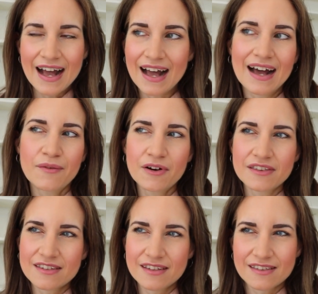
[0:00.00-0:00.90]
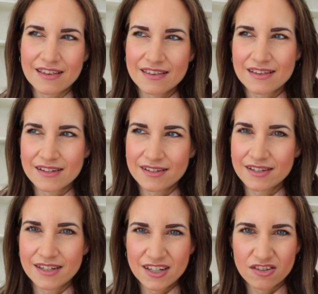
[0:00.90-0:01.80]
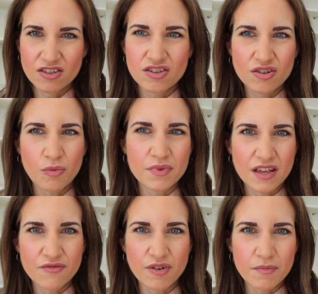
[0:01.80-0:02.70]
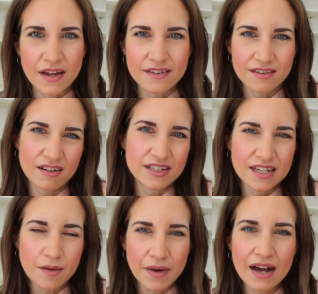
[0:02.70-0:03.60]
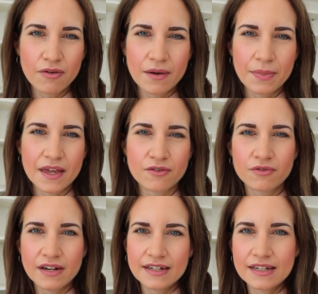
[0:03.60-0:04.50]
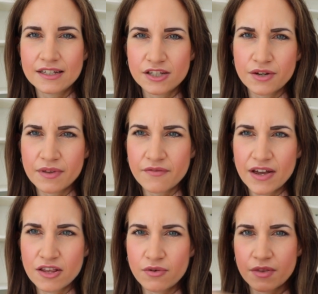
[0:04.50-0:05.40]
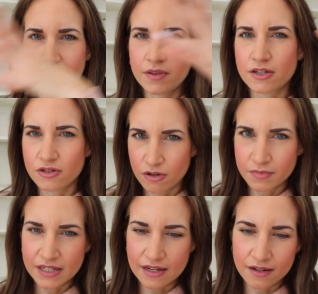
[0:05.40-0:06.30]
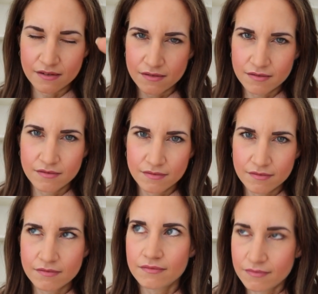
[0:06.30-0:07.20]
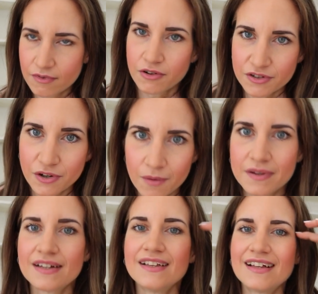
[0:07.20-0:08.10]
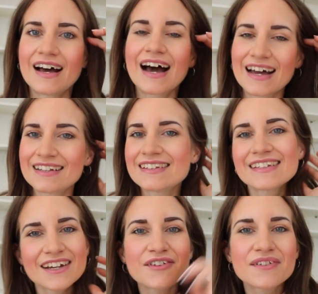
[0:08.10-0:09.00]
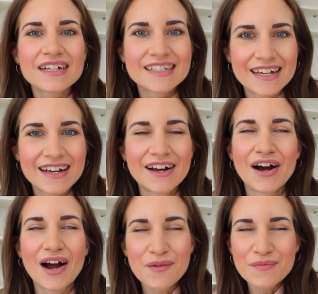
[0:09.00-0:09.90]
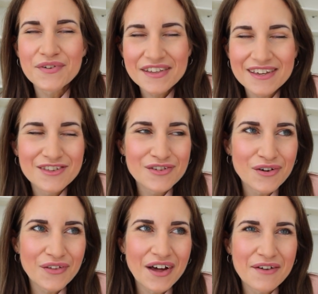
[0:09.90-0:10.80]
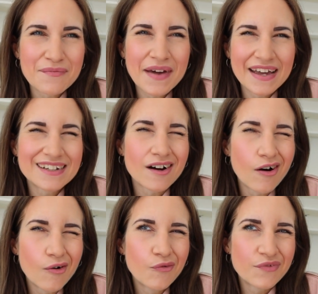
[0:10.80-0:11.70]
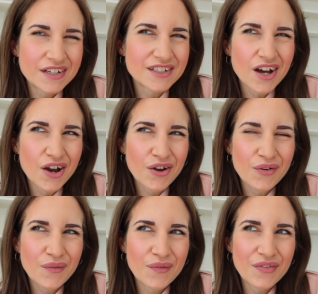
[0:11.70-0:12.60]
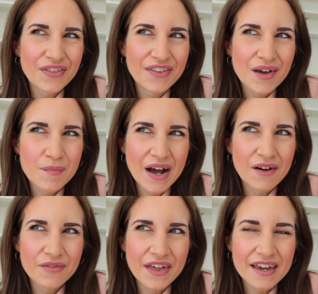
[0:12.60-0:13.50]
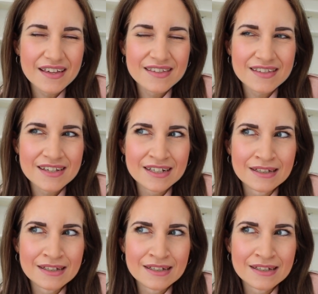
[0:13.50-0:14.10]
What this does is it just stops it from like sliding about, and then all I need to do at the venue is put the top tier on top and decorate it. I'm pretty sure that I've made a whole video about this.